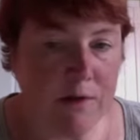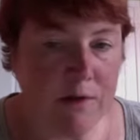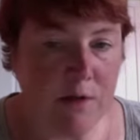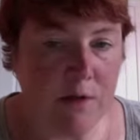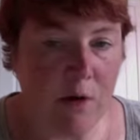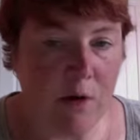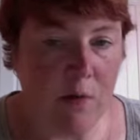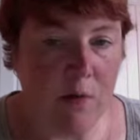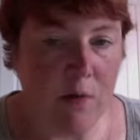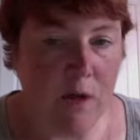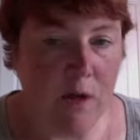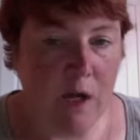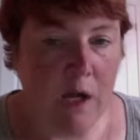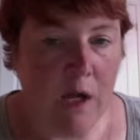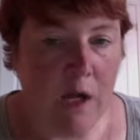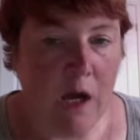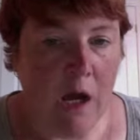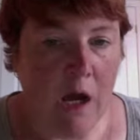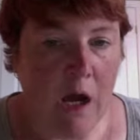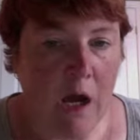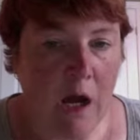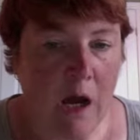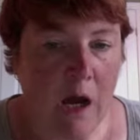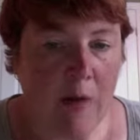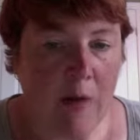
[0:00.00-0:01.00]
So
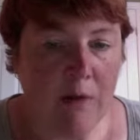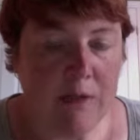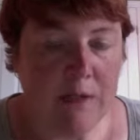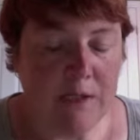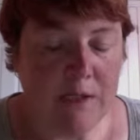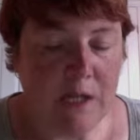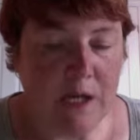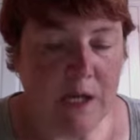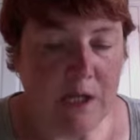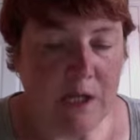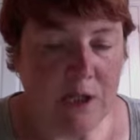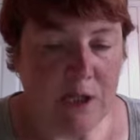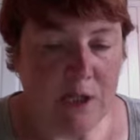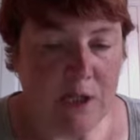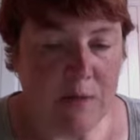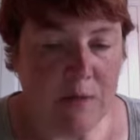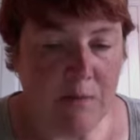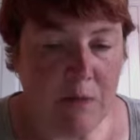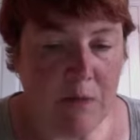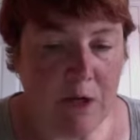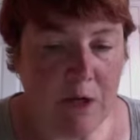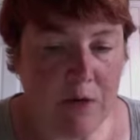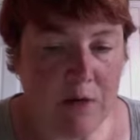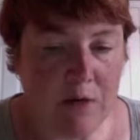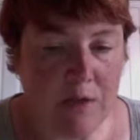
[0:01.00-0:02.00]
I would say it just
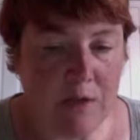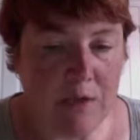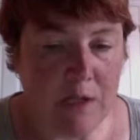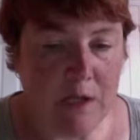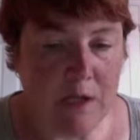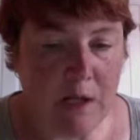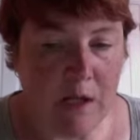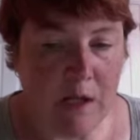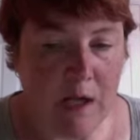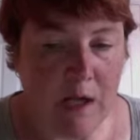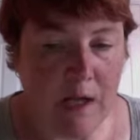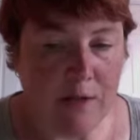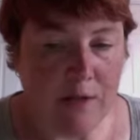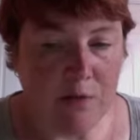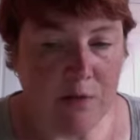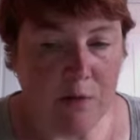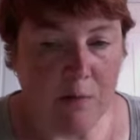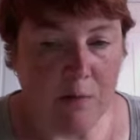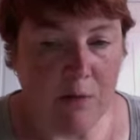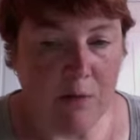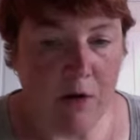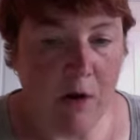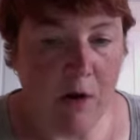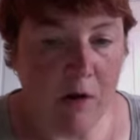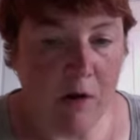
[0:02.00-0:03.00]
mirrors the
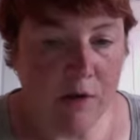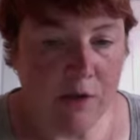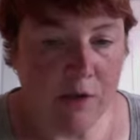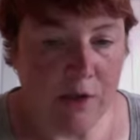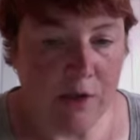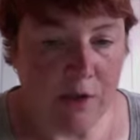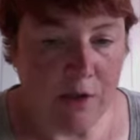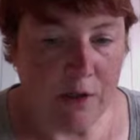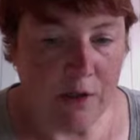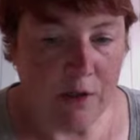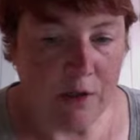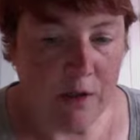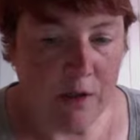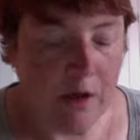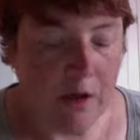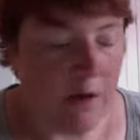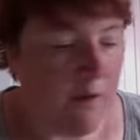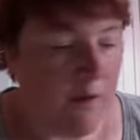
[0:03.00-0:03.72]
classroom culture,